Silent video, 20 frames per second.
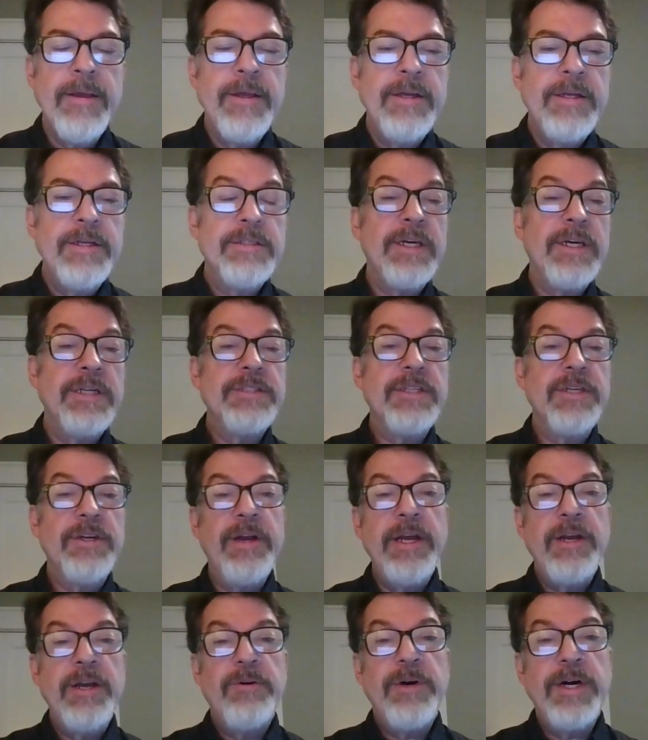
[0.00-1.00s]
So that's a
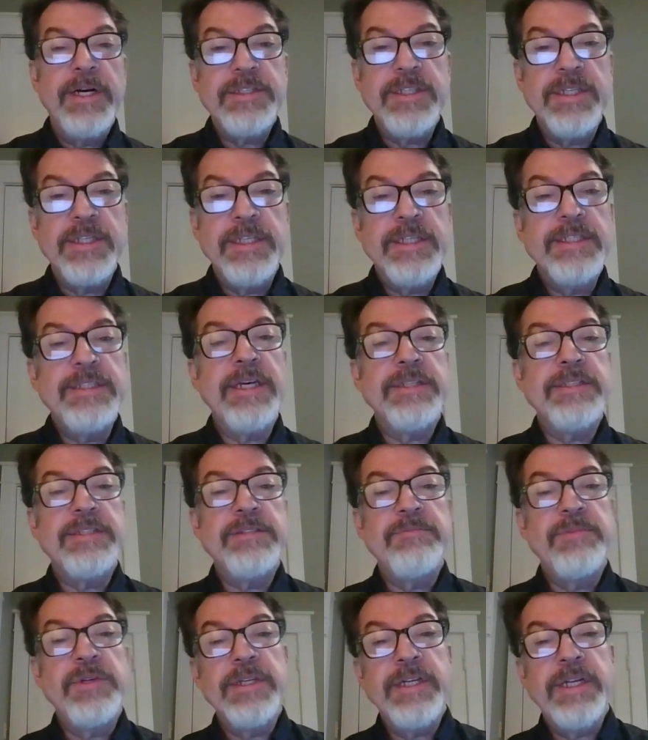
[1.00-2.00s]
great question.
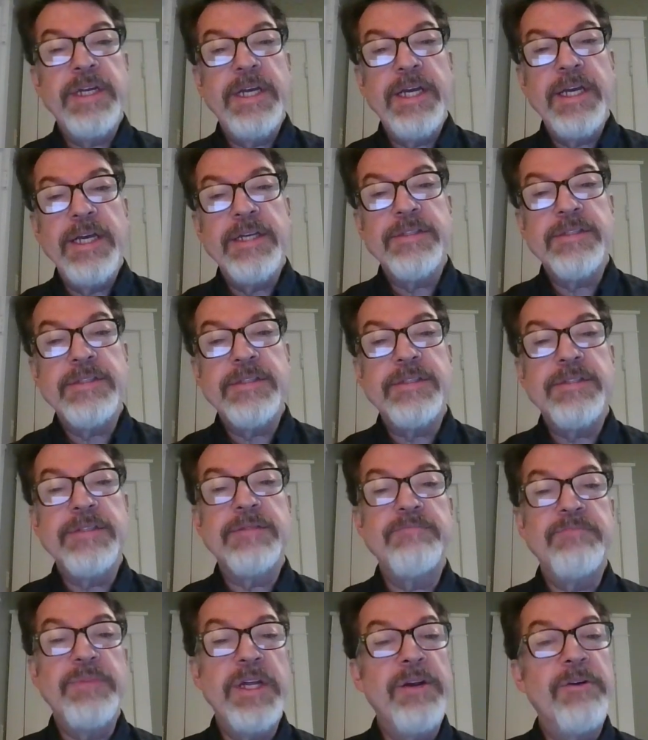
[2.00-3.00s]
Accessibility has
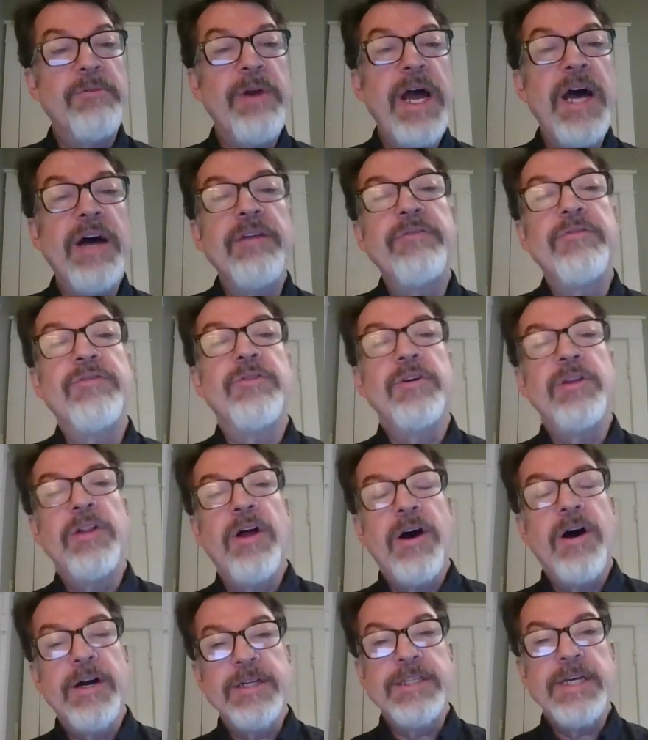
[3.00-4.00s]
been around for a
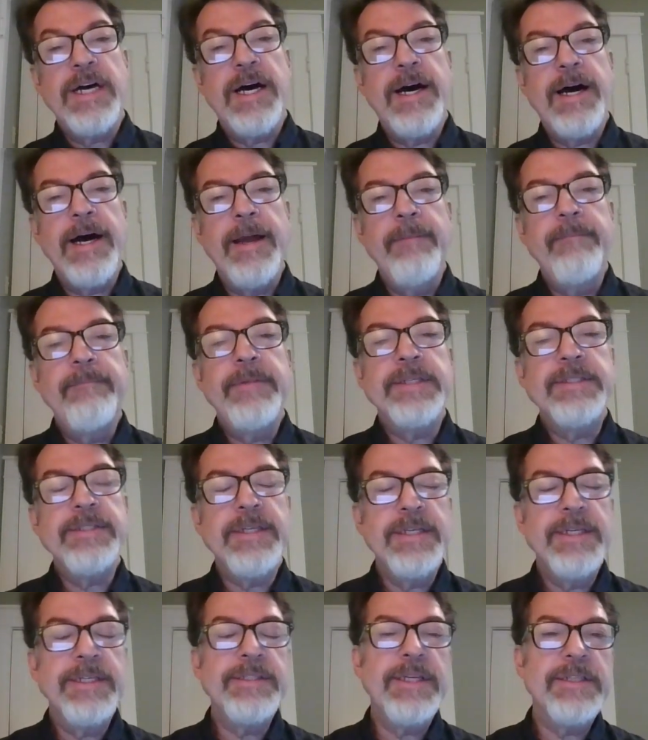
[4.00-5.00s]
long time,
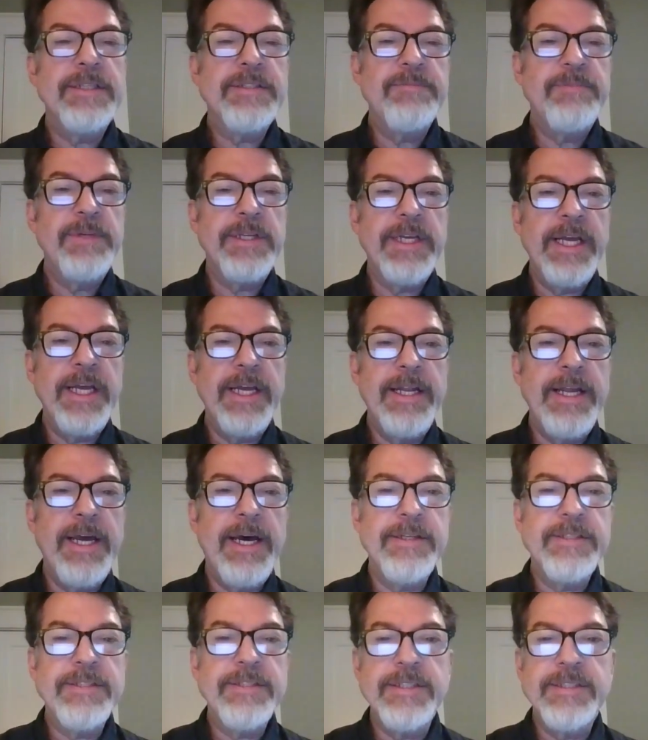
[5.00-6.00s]
accessibility
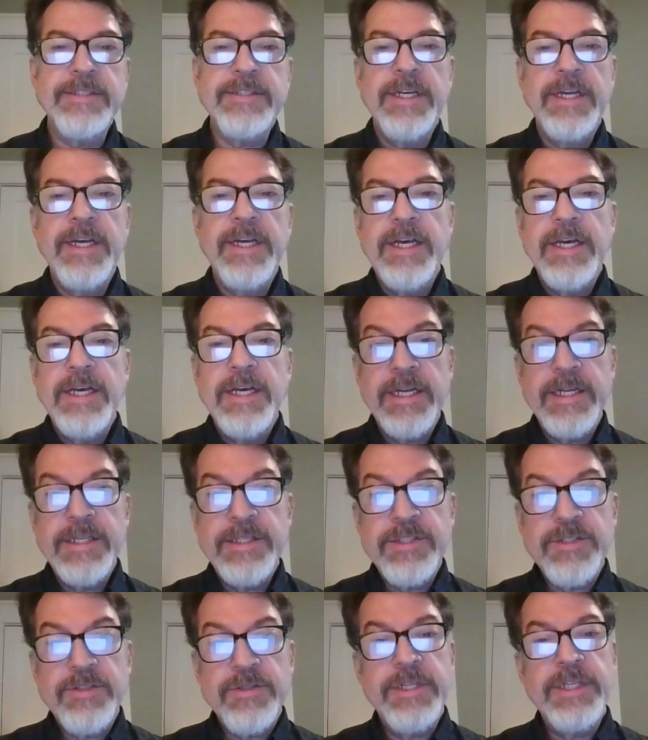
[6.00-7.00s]
analysis, and it's
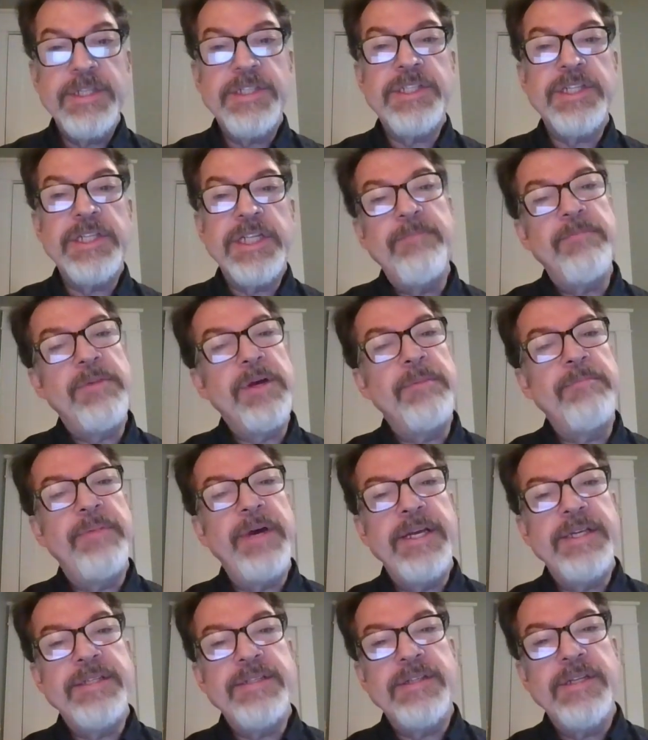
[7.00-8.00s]
traditionally been
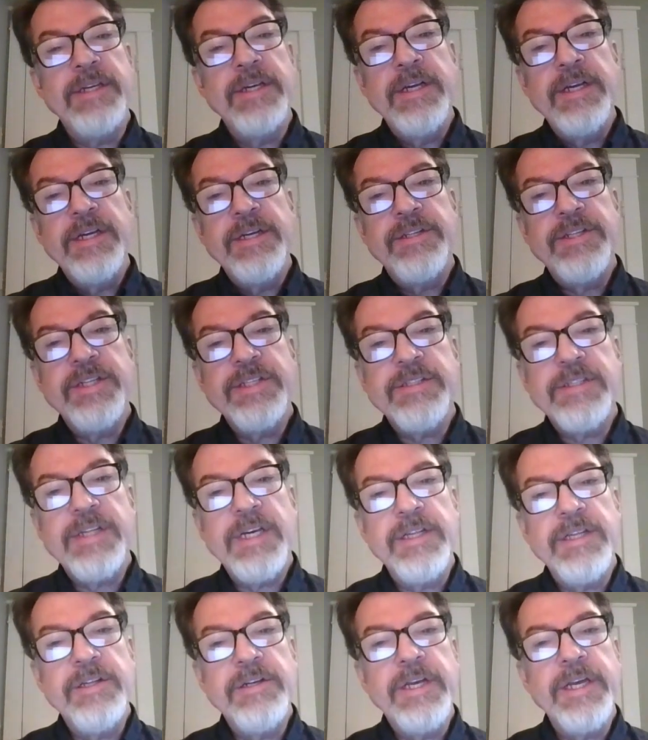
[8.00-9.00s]
based just
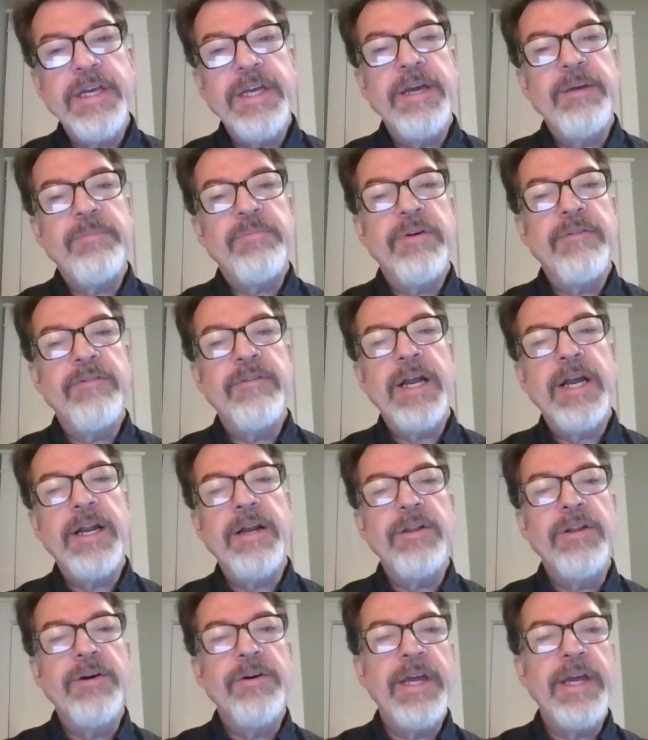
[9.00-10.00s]
on looking at provider
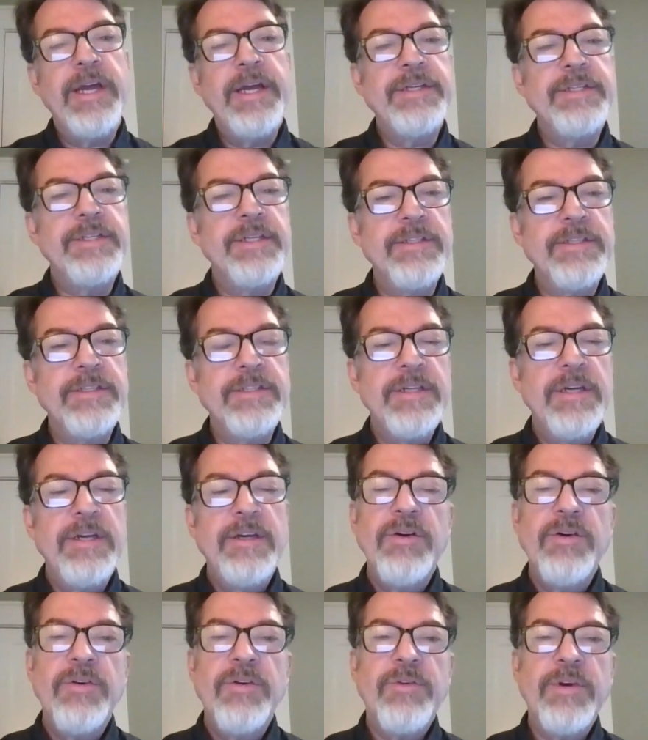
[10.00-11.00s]
locations
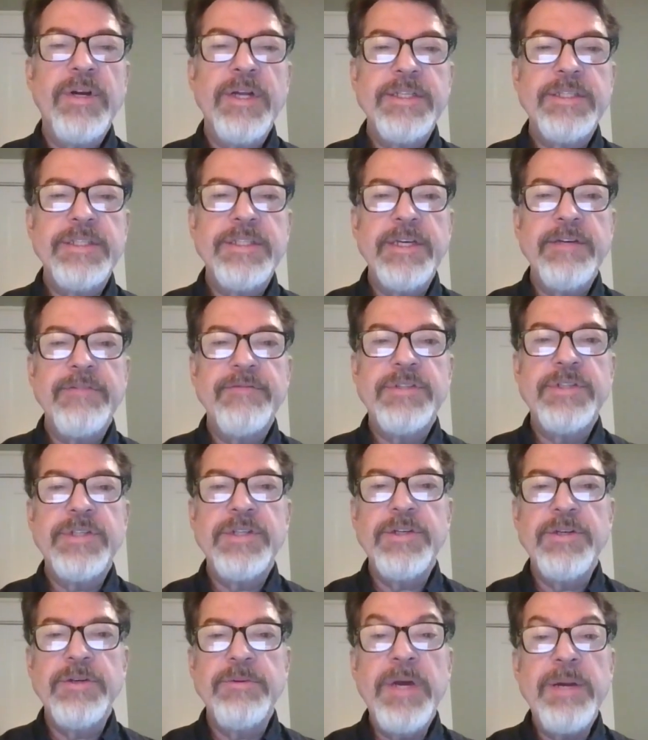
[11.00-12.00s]
relative
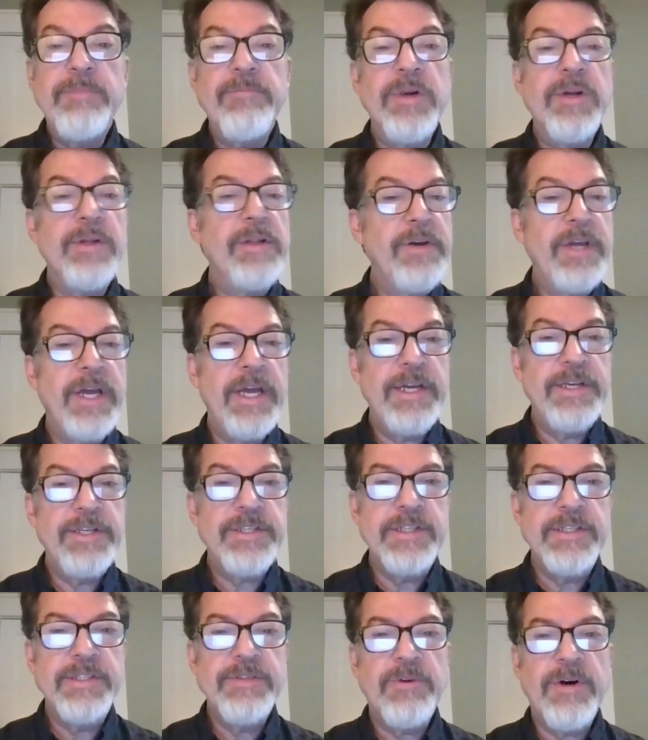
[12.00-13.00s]
to member
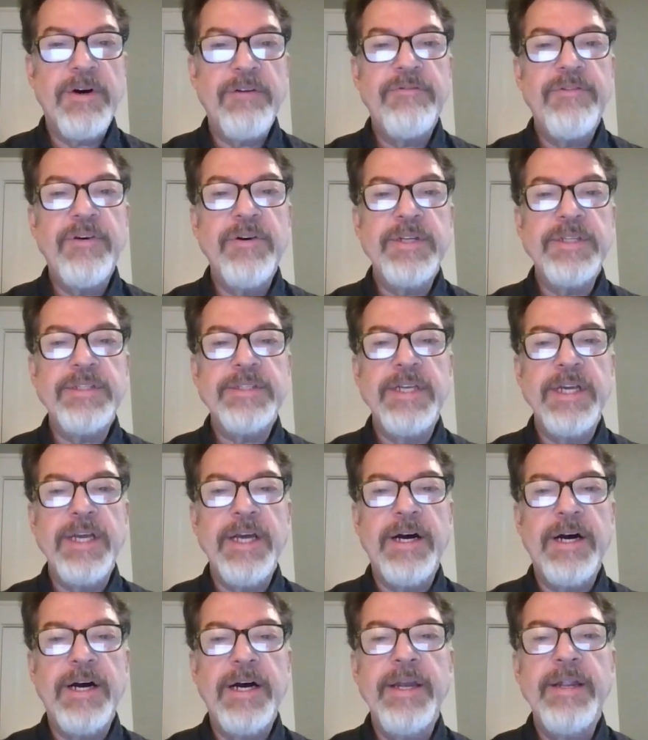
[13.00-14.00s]
locations while focusing
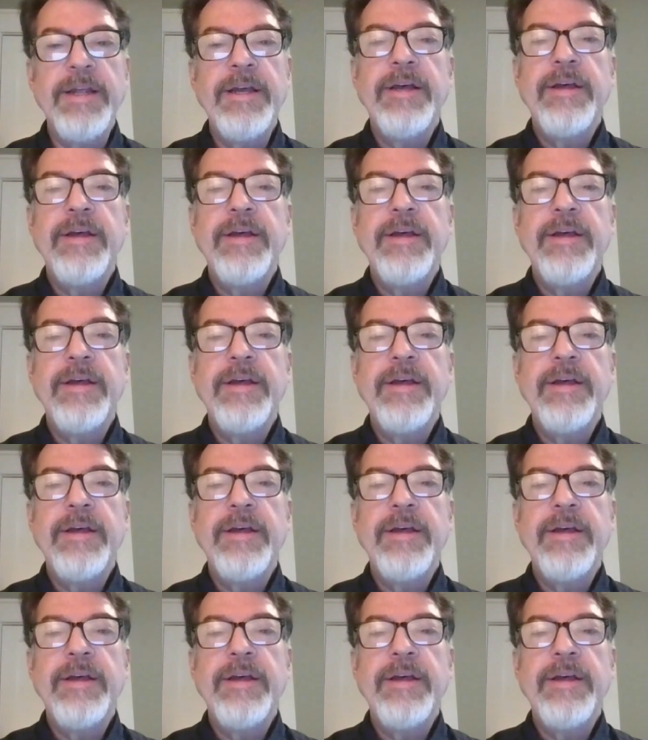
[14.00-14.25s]
on